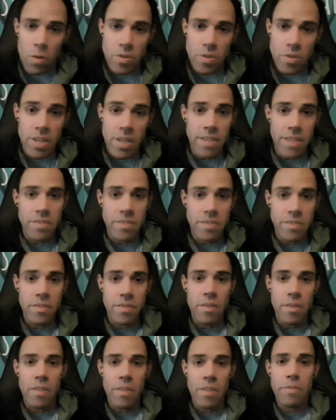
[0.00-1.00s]
city. It's
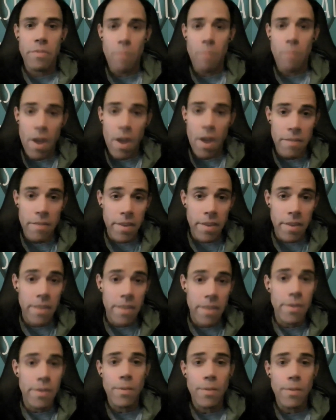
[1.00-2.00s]

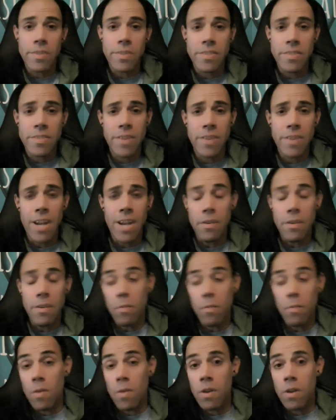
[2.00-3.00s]
thriving. It's still got
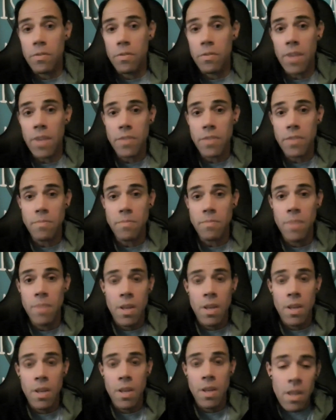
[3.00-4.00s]
over 100,000
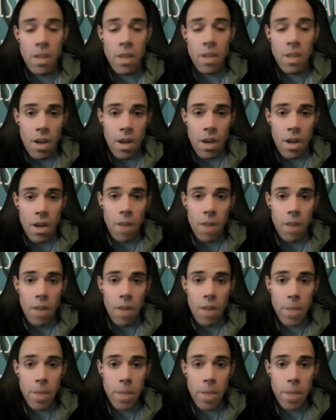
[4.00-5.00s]

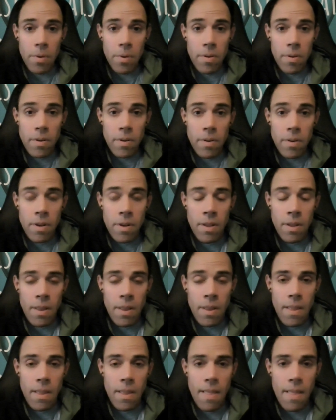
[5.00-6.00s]
people,
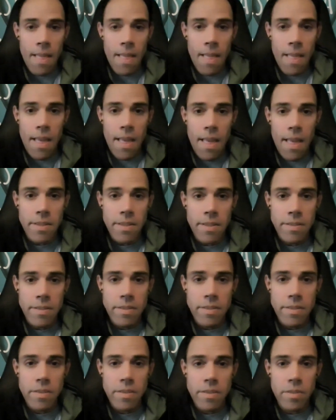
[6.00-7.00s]

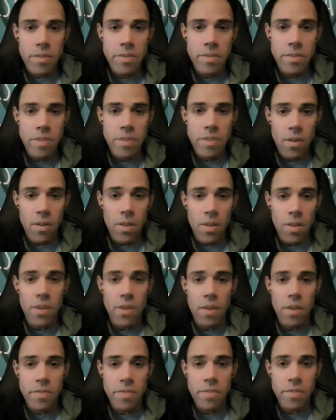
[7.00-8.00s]
and there's still
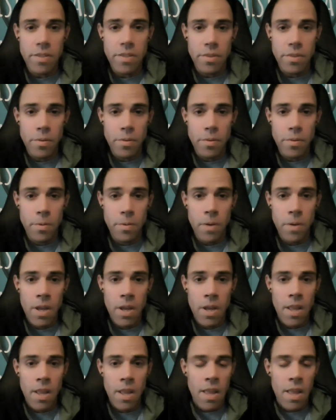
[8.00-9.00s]
enough to do.
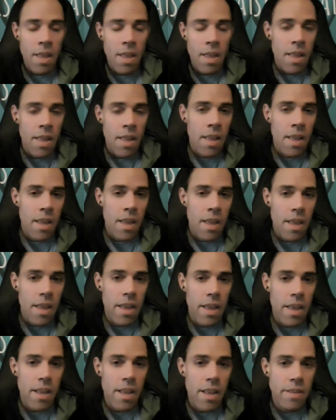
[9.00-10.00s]

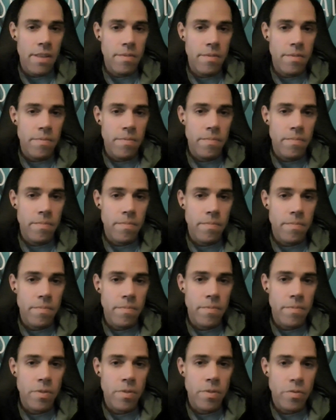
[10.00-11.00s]
And
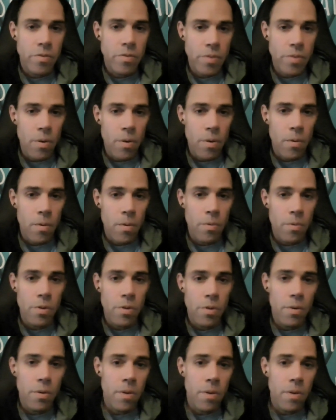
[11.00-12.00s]
so,
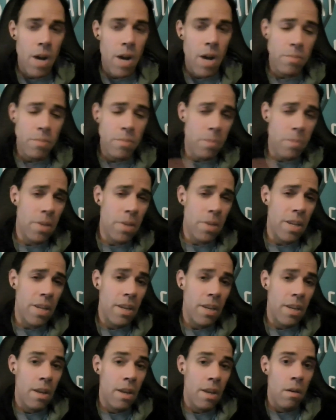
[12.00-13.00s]
I'm
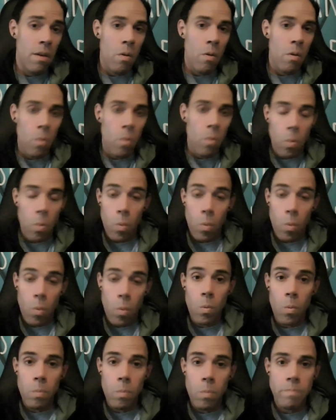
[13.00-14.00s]
somebody
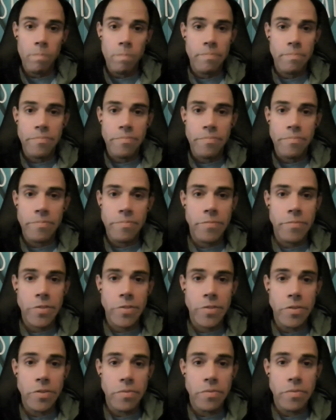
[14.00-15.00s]
who
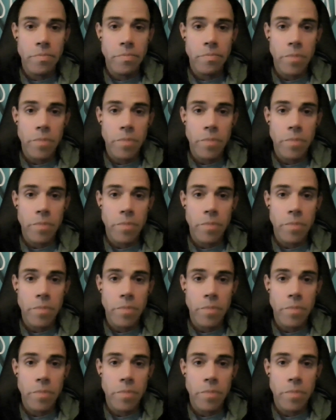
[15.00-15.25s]
just,